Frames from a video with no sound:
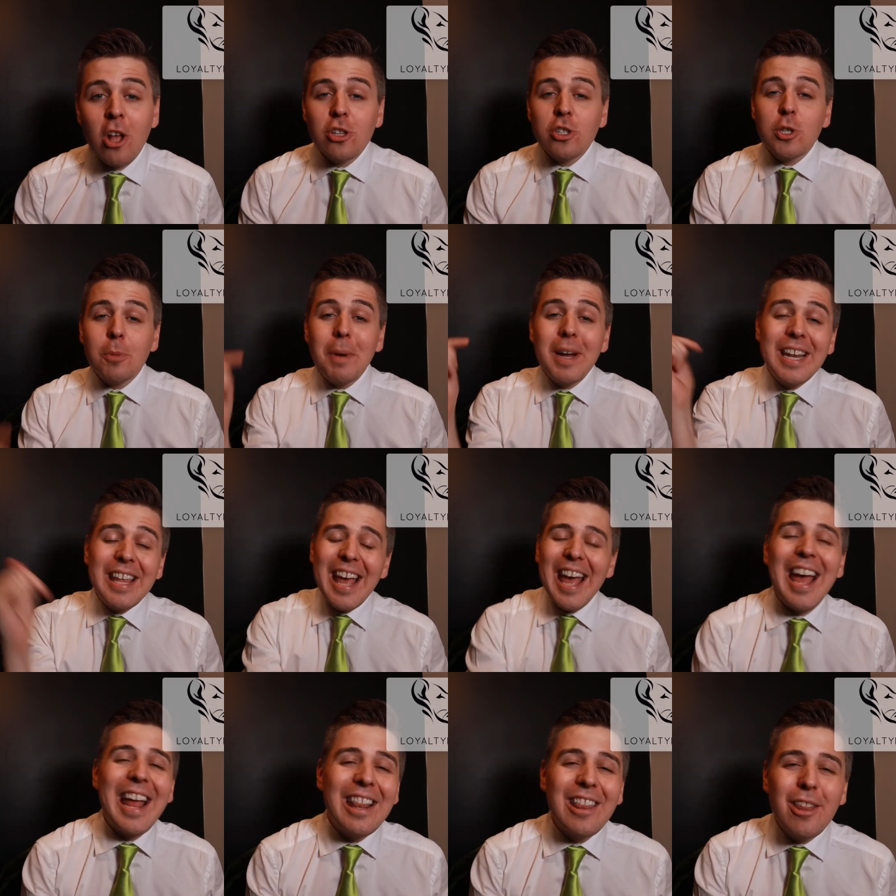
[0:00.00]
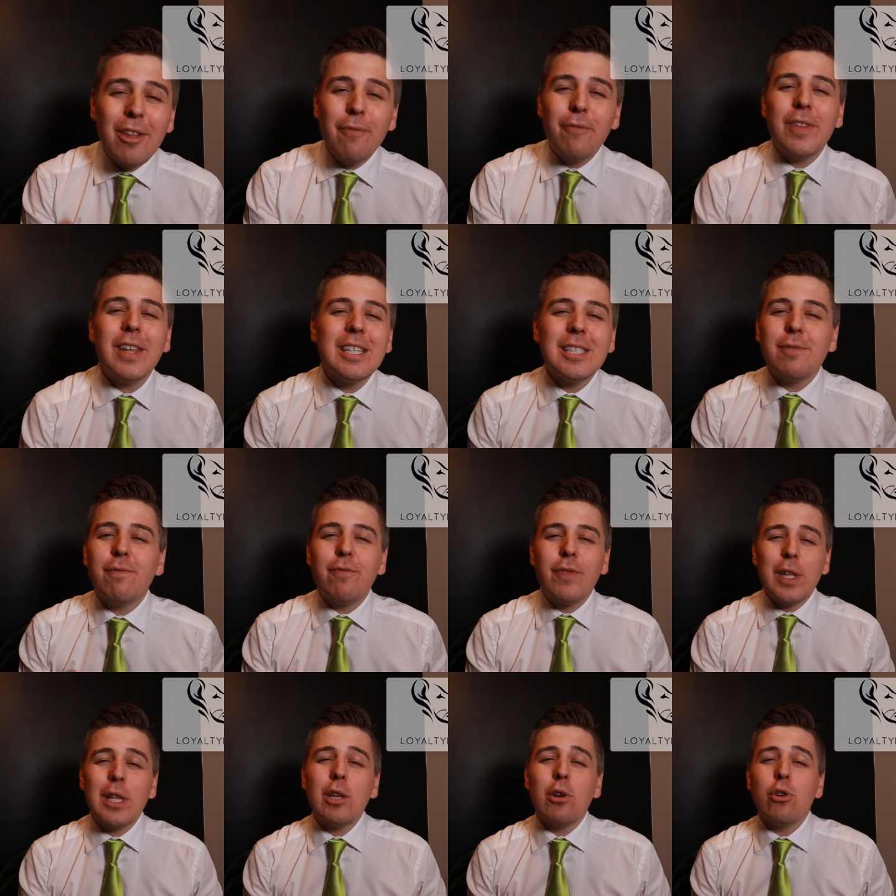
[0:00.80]
So by the end of this
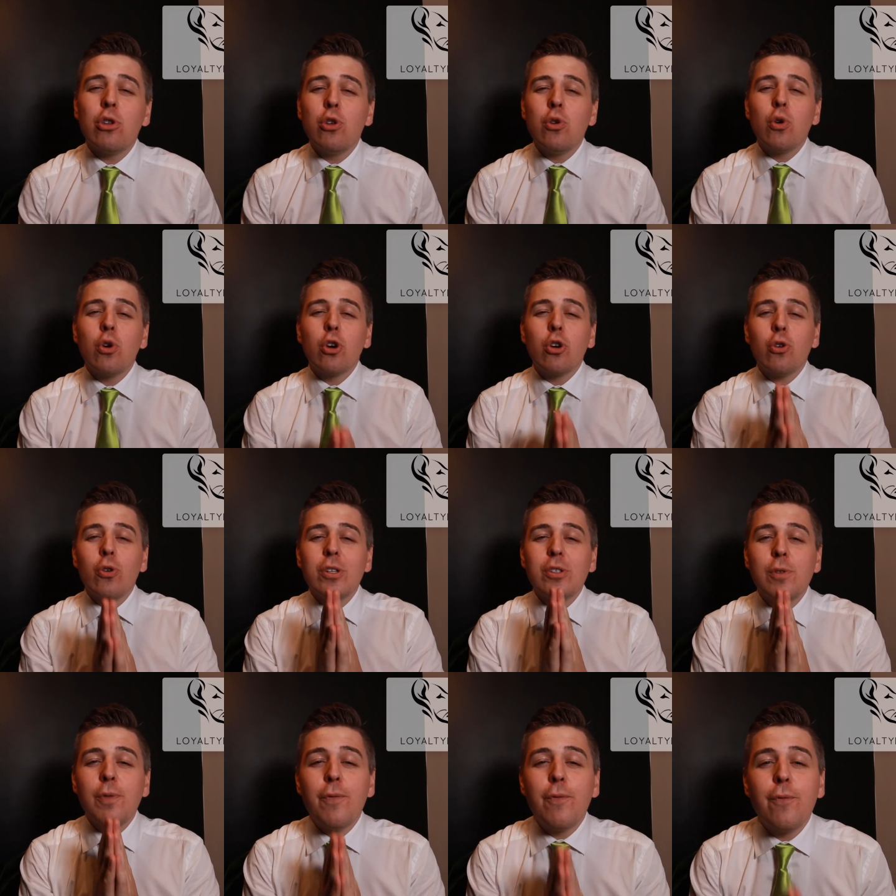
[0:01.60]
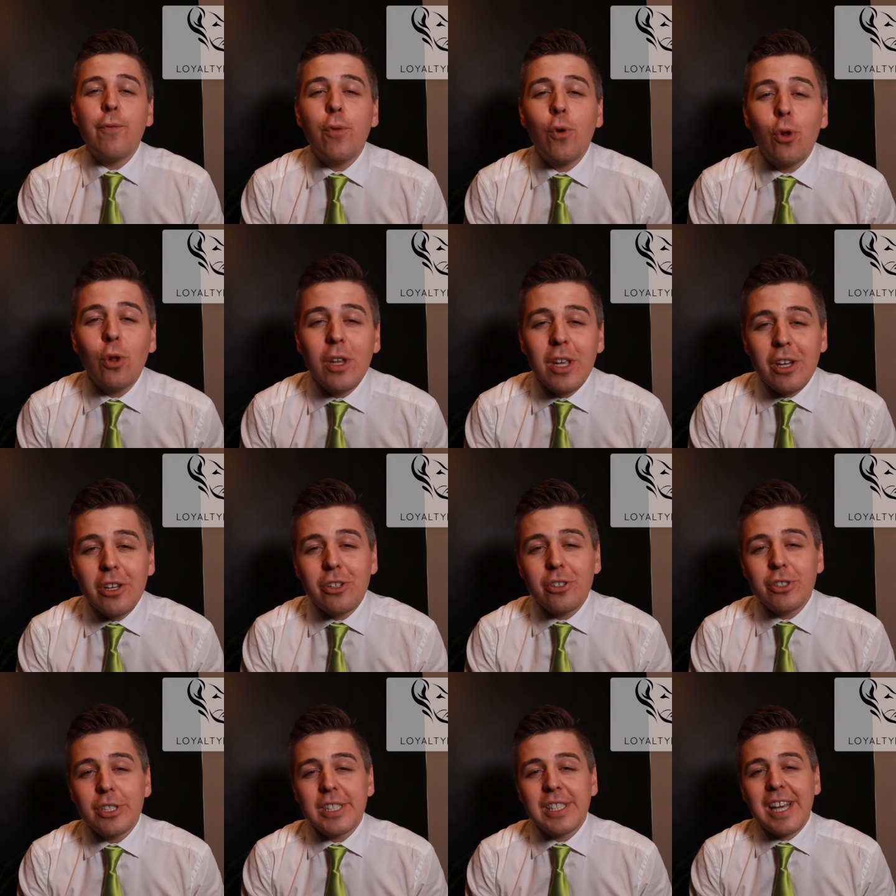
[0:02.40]
video, you are going to fully
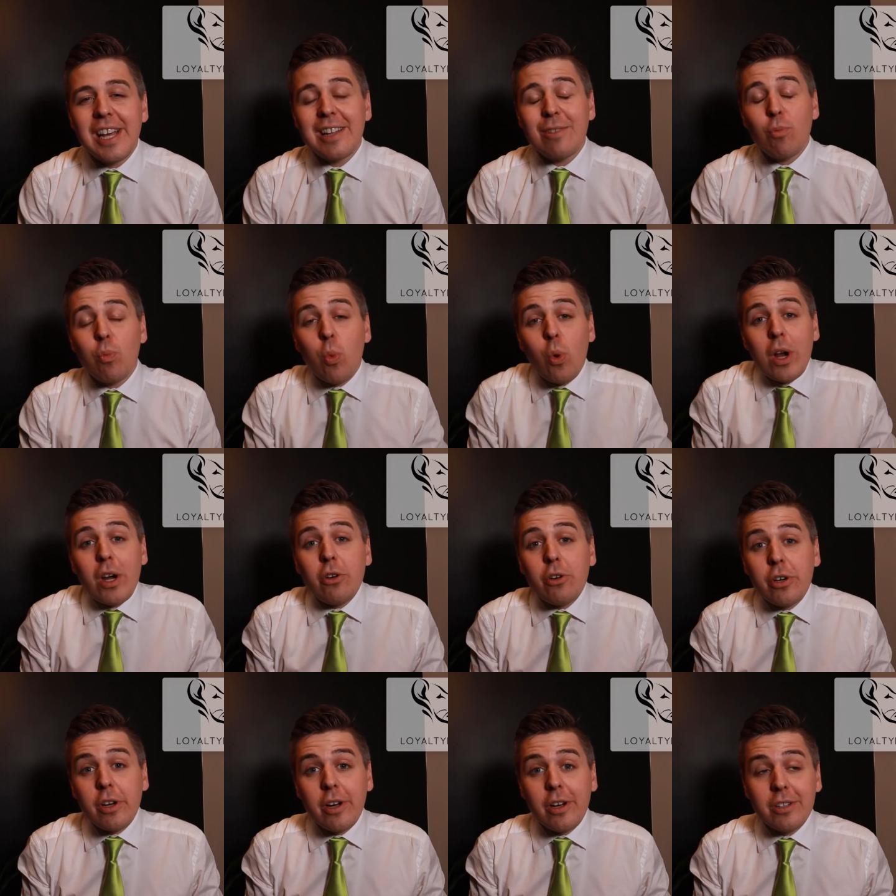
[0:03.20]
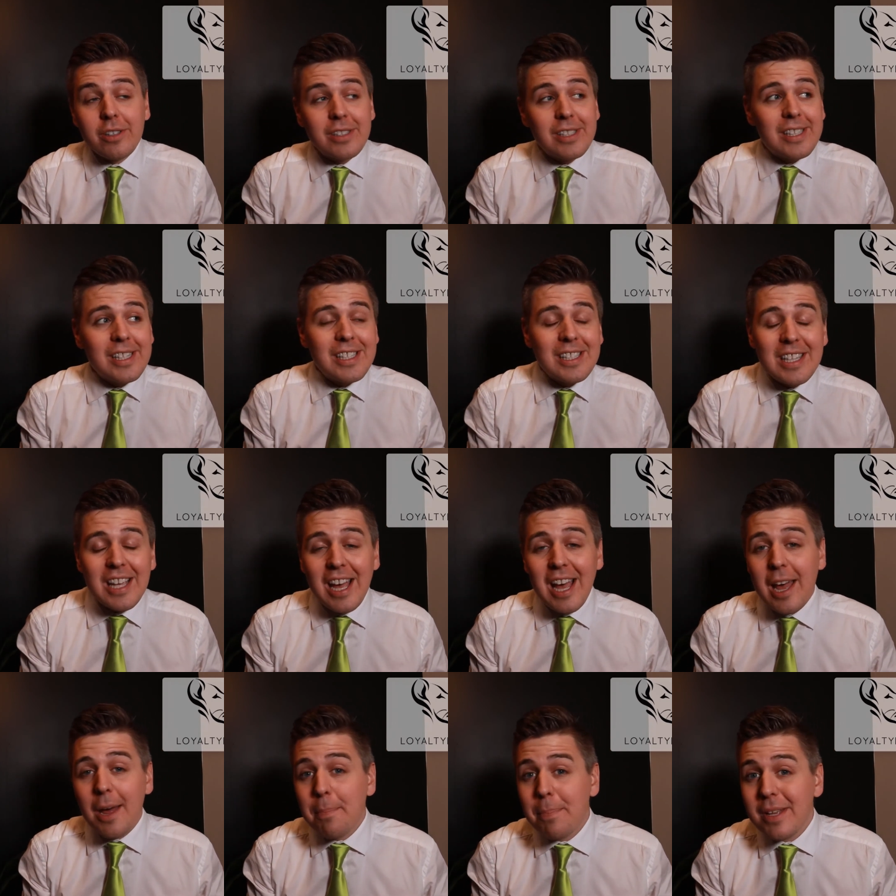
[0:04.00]
understand whether or not this
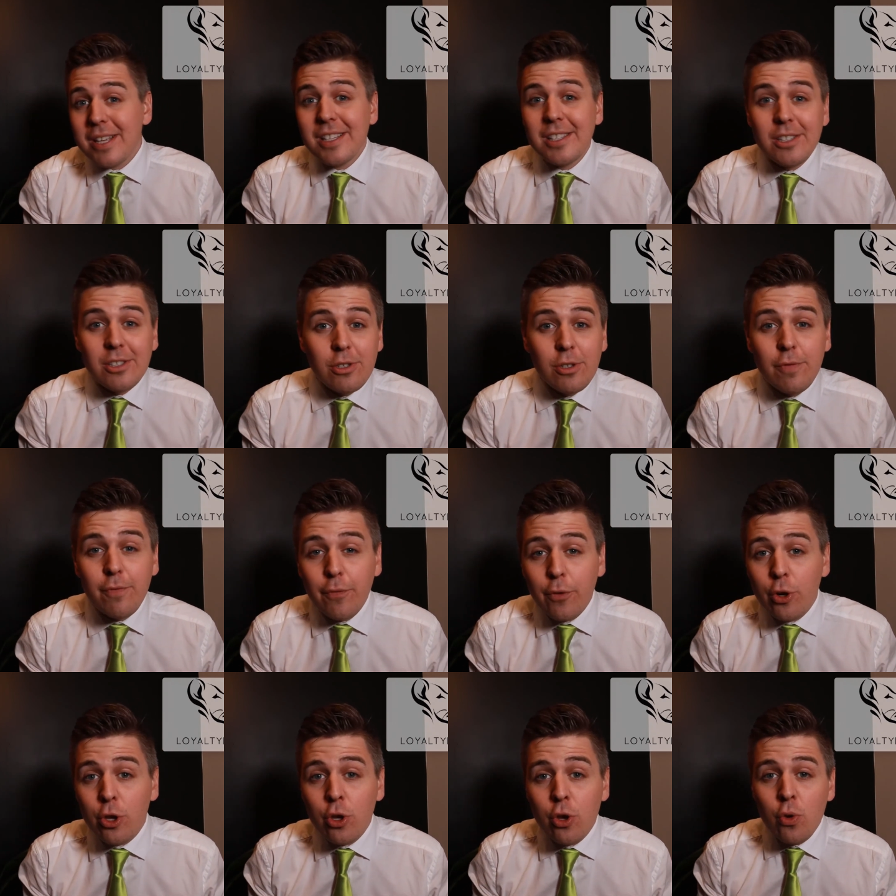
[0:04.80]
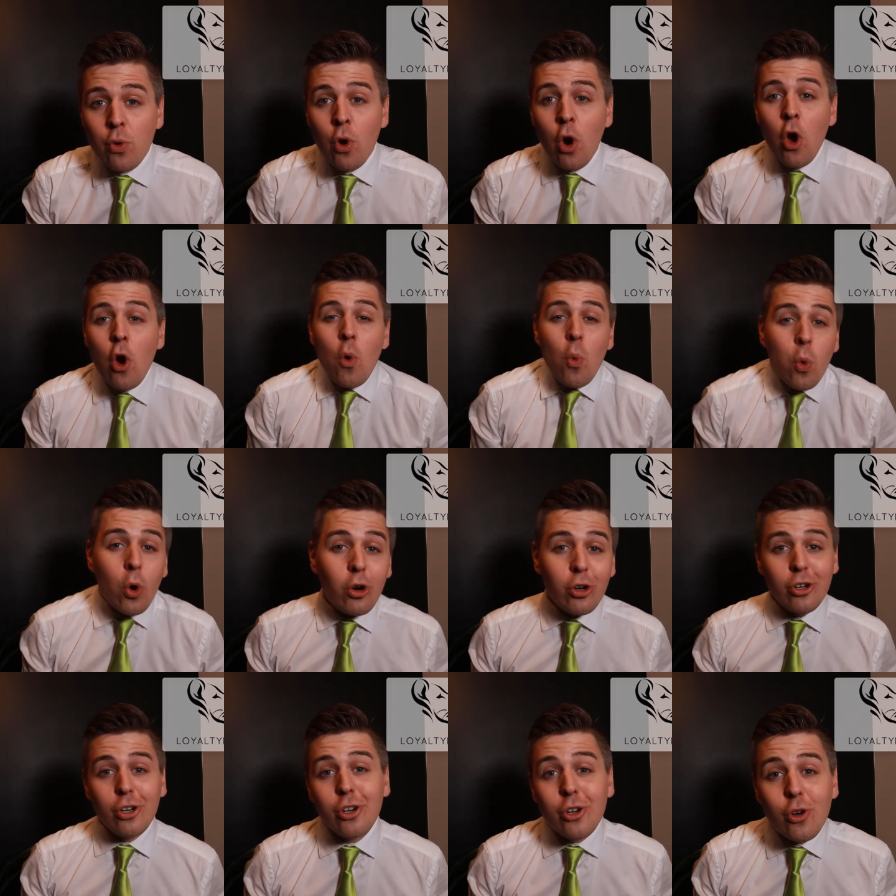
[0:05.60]
app is good for you.
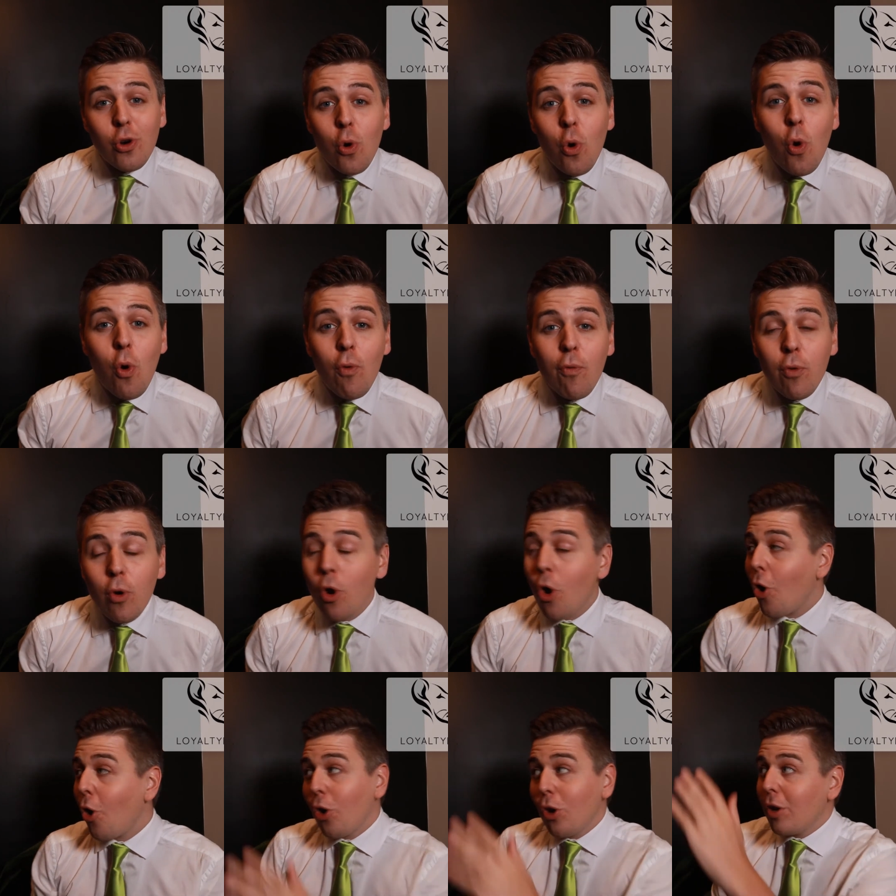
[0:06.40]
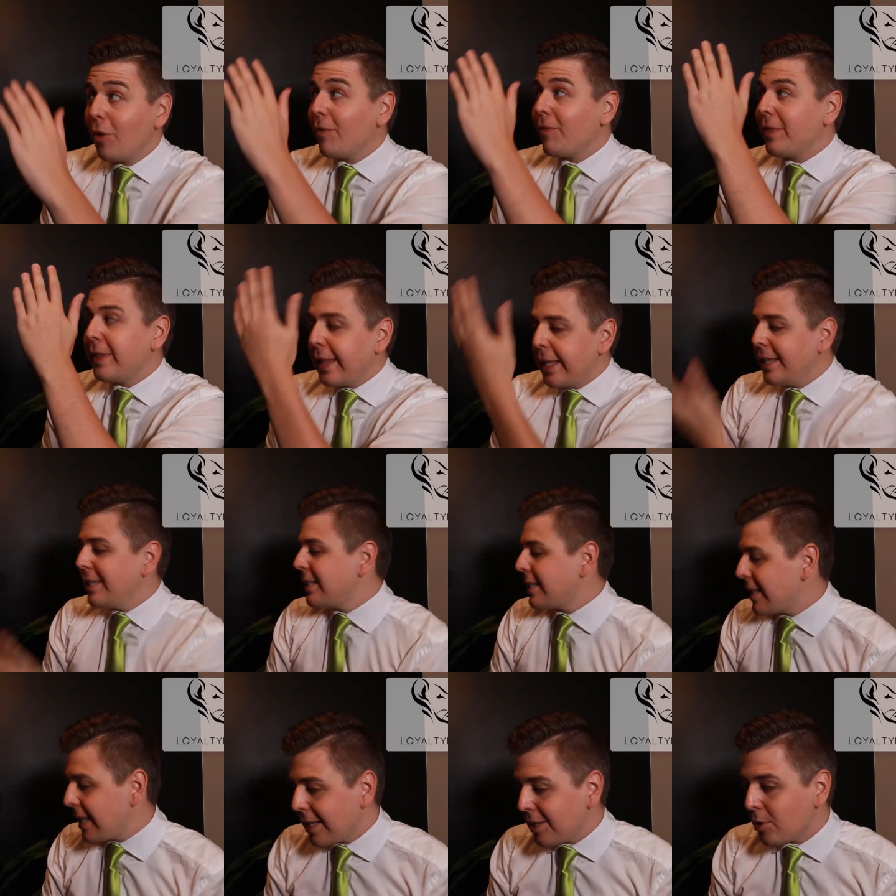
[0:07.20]
We're gonna go over all of
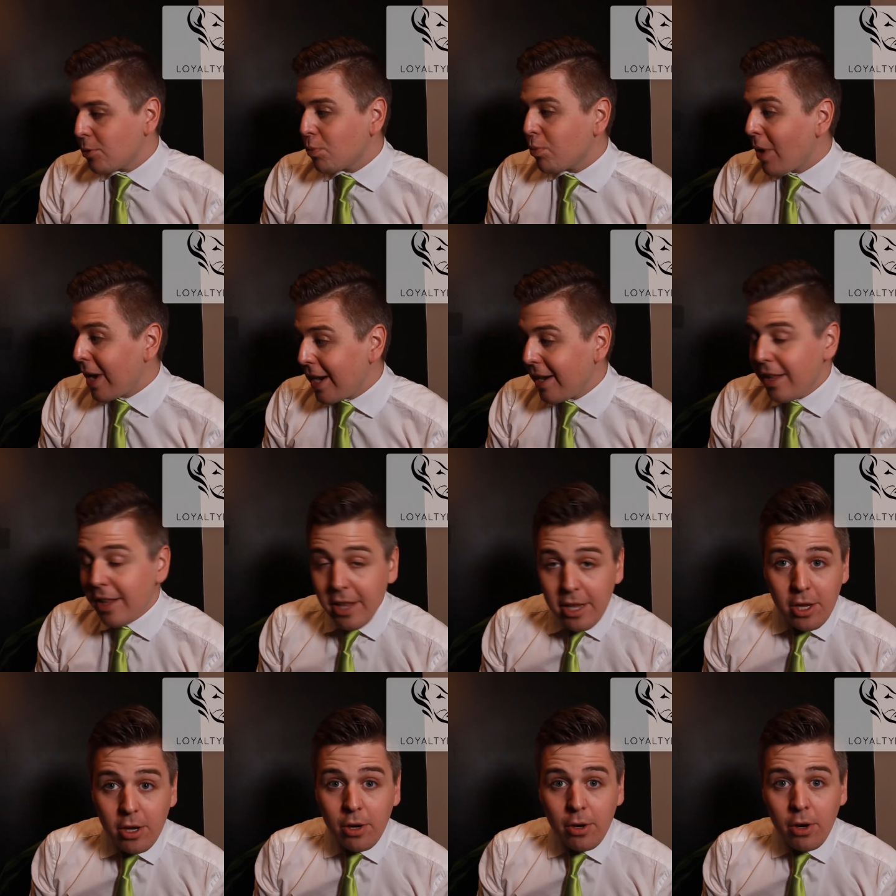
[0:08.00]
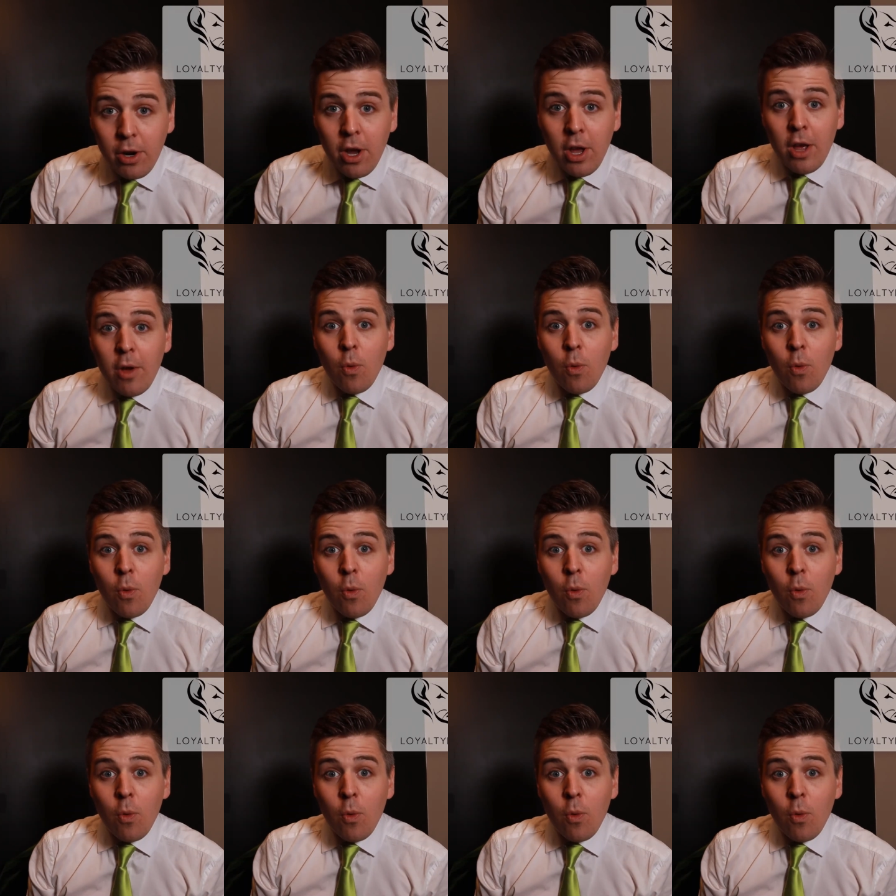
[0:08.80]
these things right here